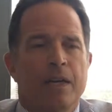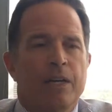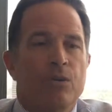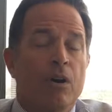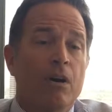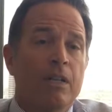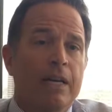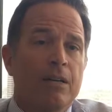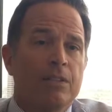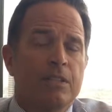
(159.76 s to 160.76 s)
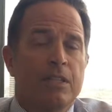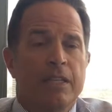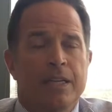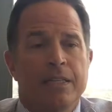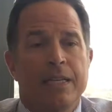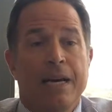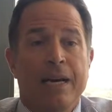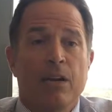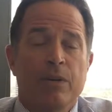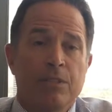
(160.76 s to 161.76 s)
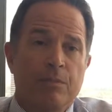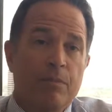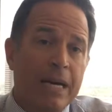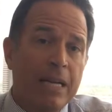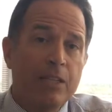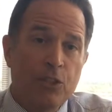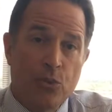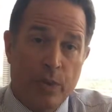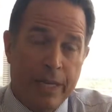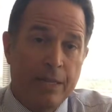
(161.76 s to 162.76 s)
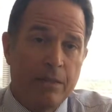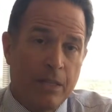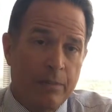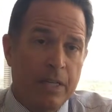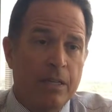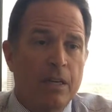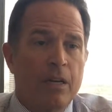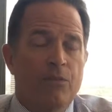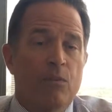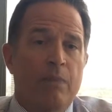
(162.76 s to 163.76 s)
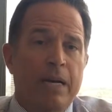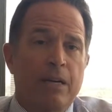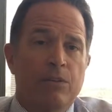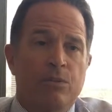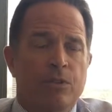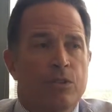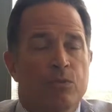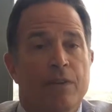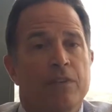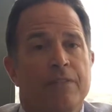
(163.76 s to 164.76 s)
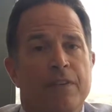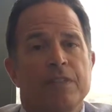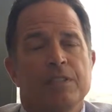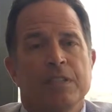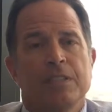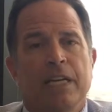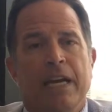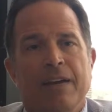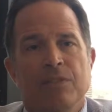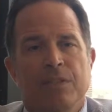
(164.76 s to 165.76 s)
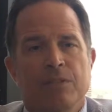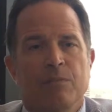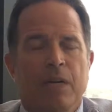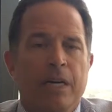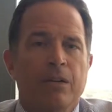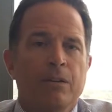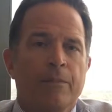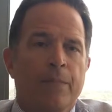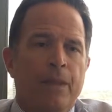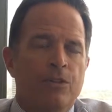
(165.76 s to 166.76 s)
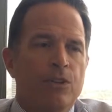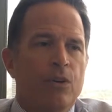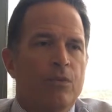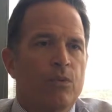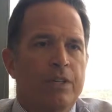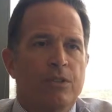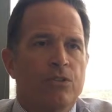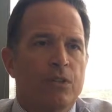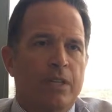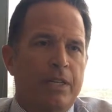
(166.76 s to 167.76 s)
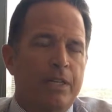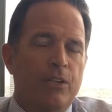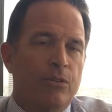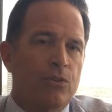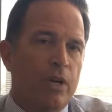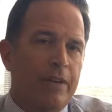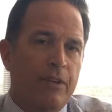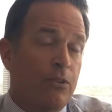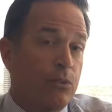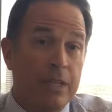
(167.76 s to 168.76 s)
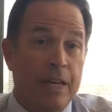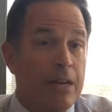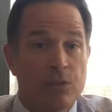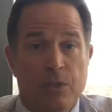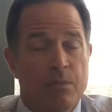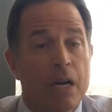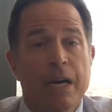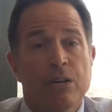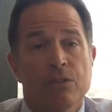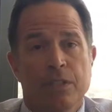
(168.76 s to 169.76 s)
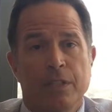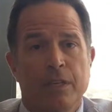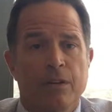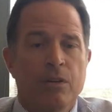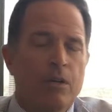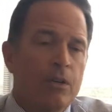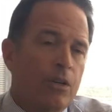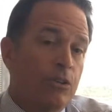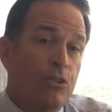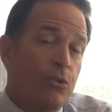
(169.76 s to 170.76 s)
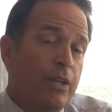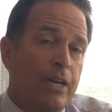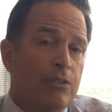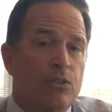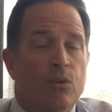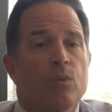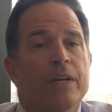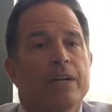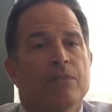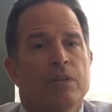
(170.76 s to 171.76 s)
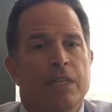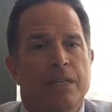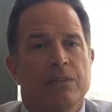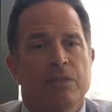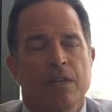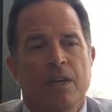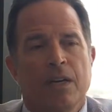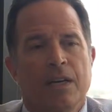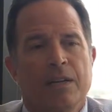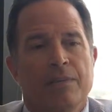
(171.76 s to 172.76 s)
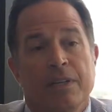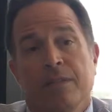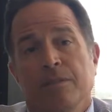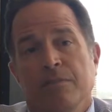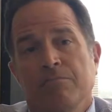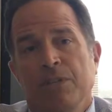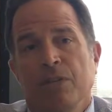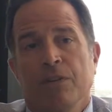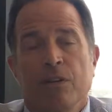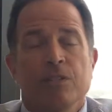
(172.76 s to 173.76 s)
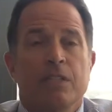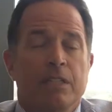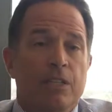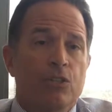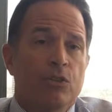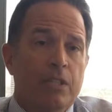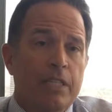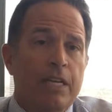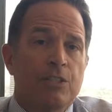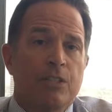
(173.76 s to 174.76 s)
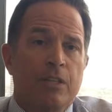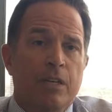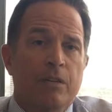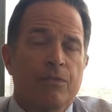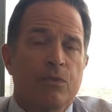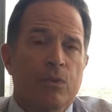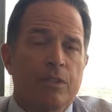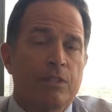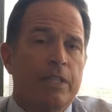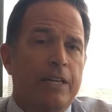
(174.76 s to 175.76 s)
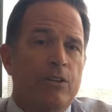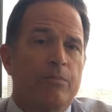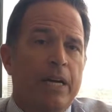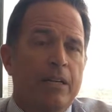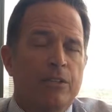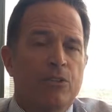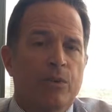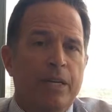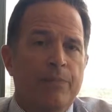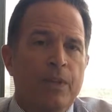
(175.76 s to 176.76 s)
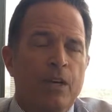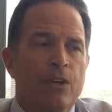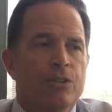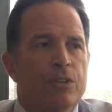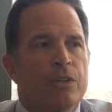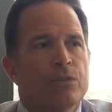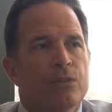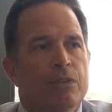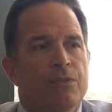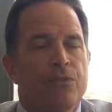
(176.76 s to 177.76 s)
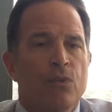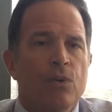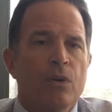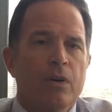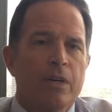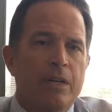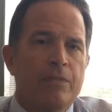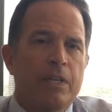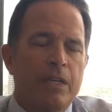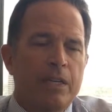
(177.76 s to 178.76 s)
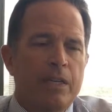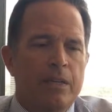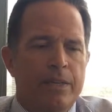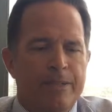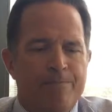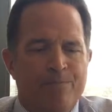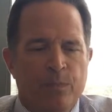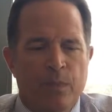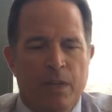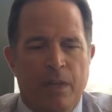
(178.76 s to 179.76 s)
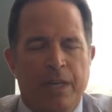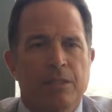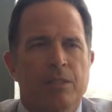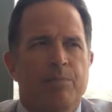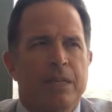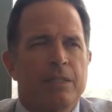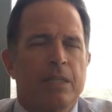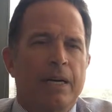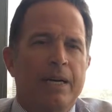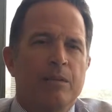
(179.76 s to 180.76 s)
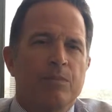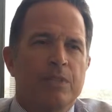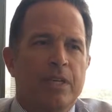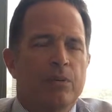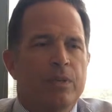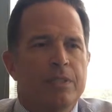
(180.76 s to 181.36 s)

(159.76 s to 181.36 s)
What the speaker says: you are allowed to deduct the IRS mileage rate limit for miles, which is roughly 56.5 cents a mile. So if one is driving 3,000 miles a year or 2,000 or whatever it is, then it's, there's an additional deduction there for the standard mileage rate. So those are 4 of the expense items that we